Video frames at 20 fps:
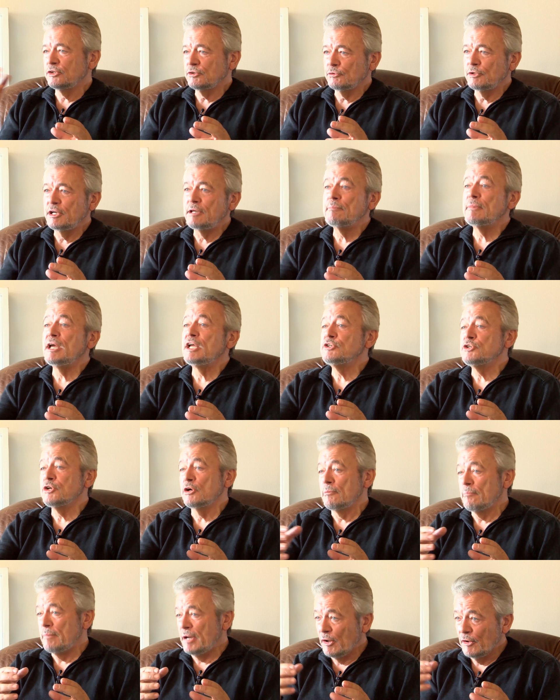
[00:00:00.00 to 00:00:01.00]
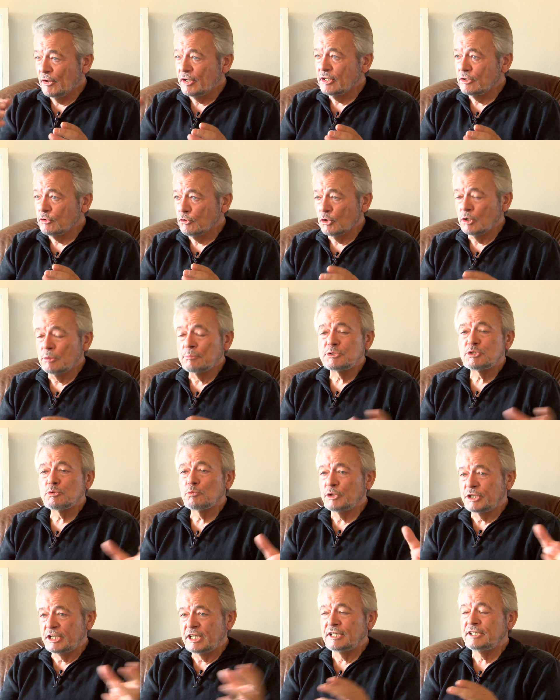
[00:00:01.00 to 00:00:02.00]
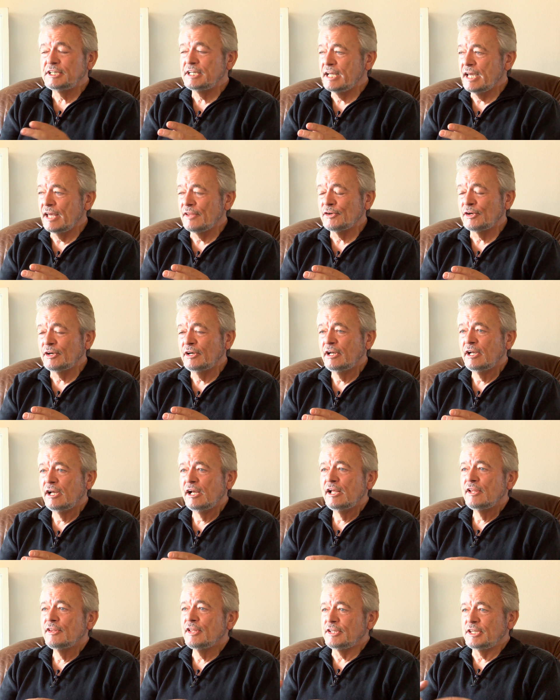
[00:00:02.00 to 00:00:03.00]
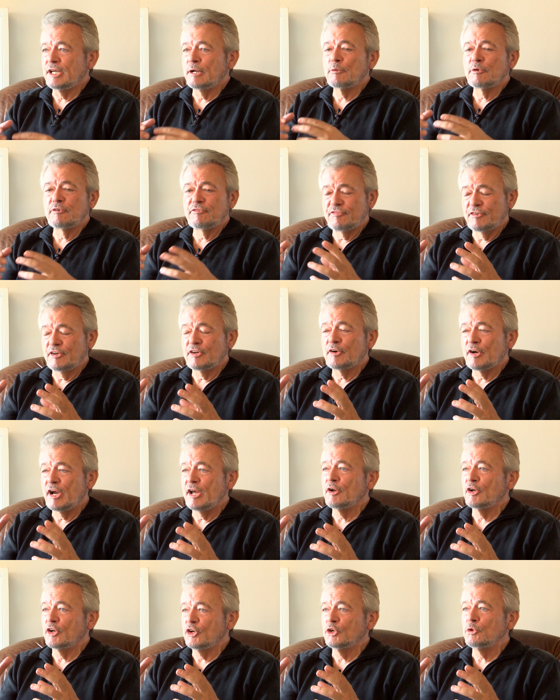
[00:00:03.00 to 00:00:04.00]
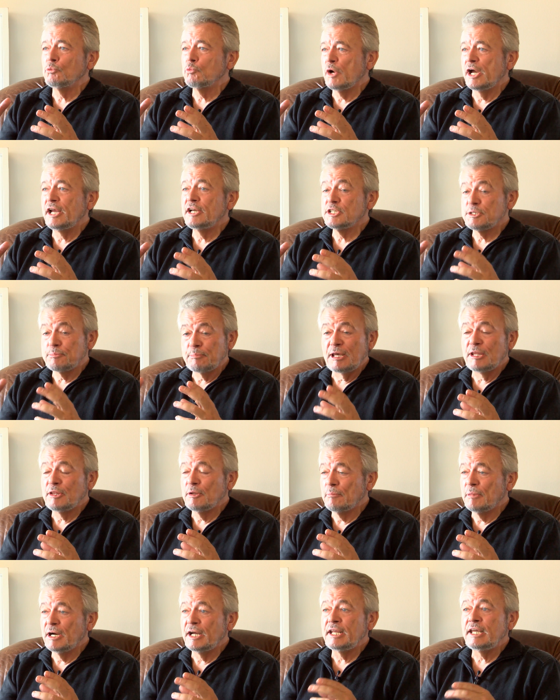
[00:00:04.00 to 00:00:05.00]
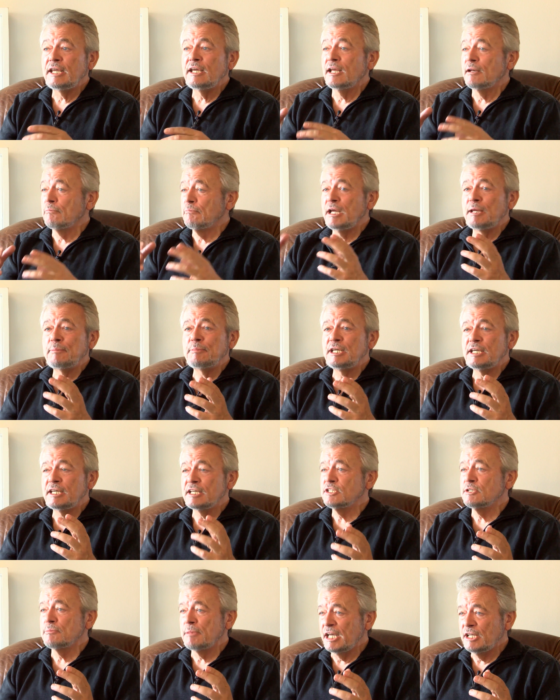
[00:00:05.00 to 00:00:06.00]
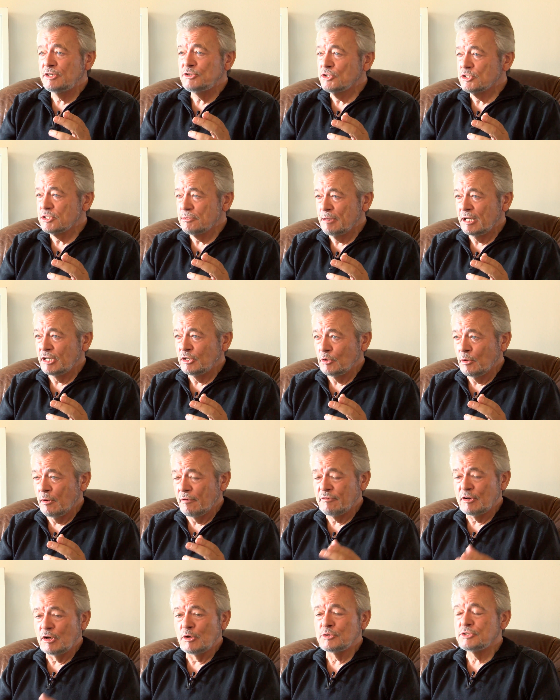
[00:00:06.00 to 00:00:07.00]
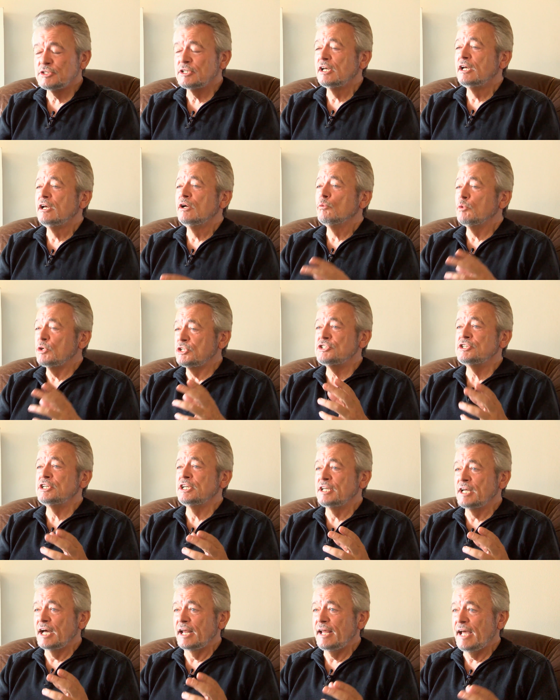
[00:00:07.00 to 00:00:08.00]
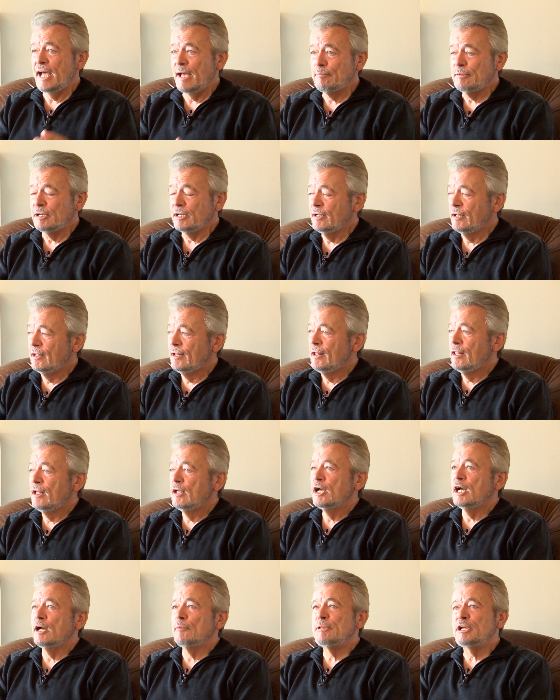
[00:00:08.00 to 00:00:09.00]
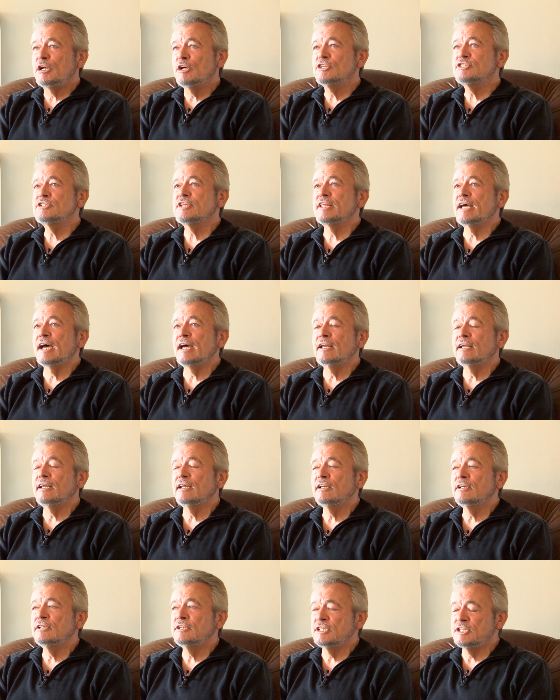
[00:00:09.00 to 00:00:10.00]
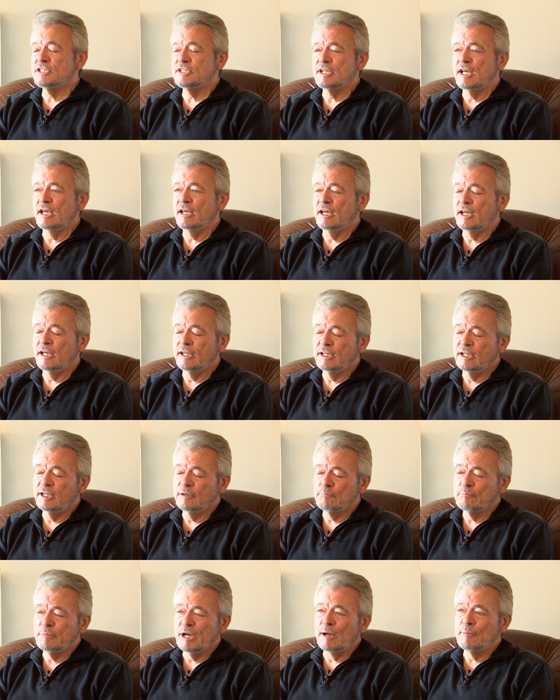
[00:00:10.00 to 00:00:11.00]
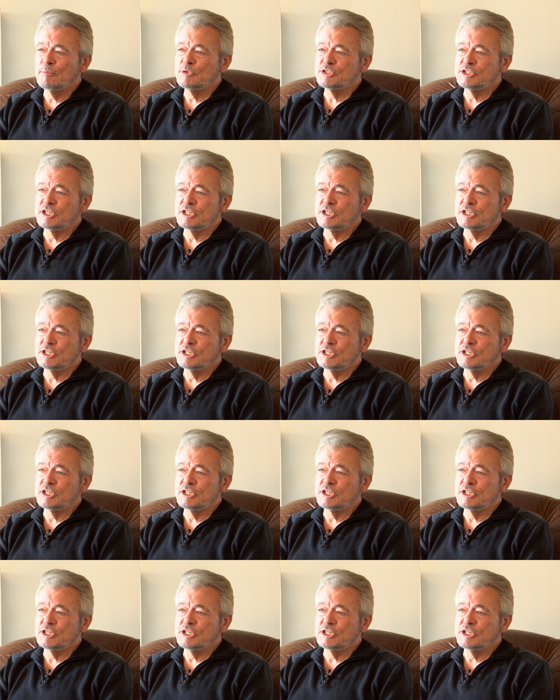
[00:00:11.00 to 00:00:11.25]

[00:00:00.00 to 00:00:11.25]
three major American groups would get together. that they would figure out a good way to spend the money and maybe get some answers about UFOs, which did not happen. Because of that, Bob was